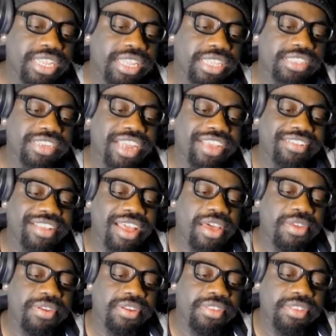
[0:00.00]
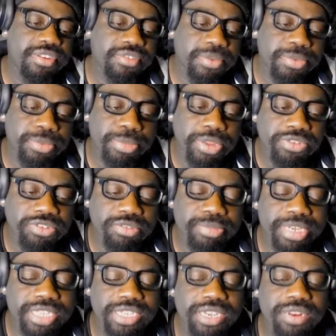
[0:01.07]
Links to that is down in the description below. So
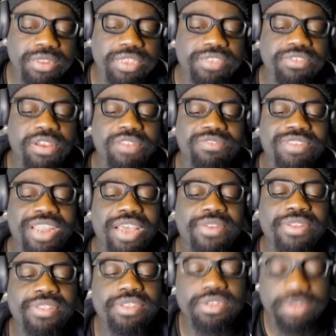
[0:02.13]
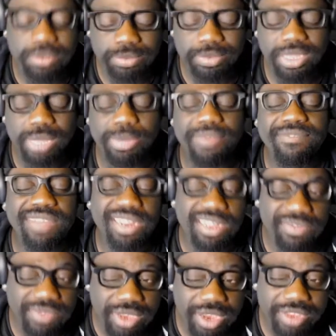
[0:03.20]
me channel links are also down in the description below. You may follow
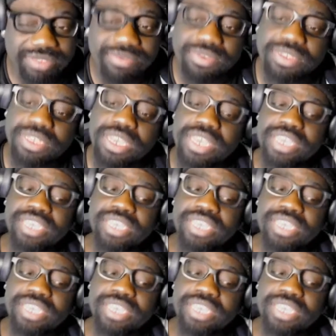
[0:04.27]
if you guys want.